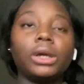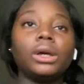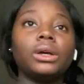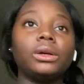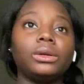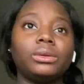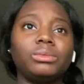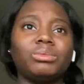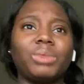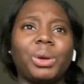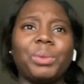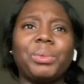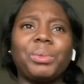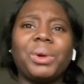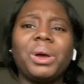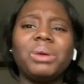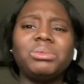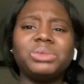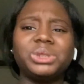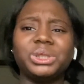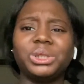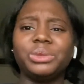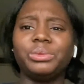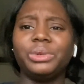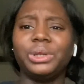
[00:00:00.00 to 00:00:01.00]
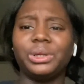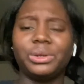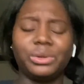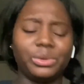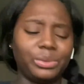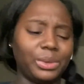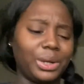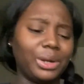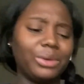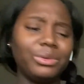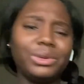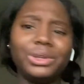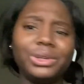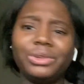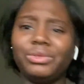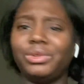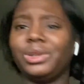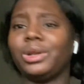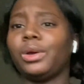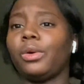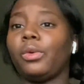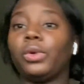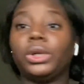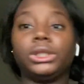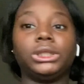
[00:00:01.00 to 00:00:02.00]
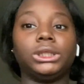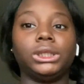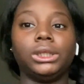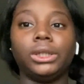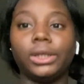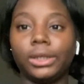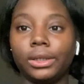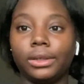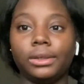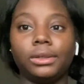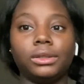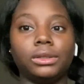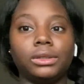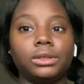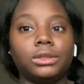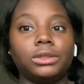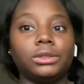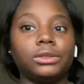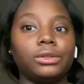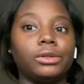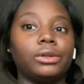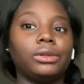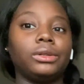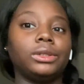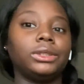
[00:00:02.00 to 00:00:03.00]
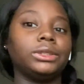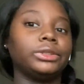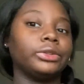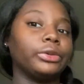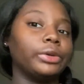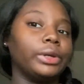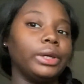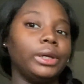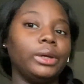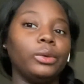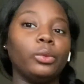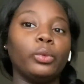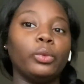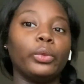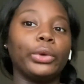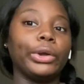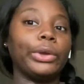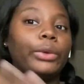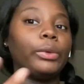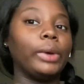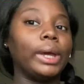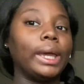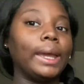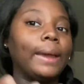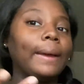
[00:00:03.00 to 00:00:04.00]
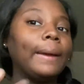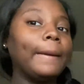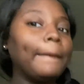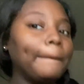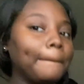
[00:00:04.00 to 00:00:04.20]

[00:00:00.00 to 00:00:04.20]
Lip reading: My mom should be home. I don't even know where she at, because girl is three wet.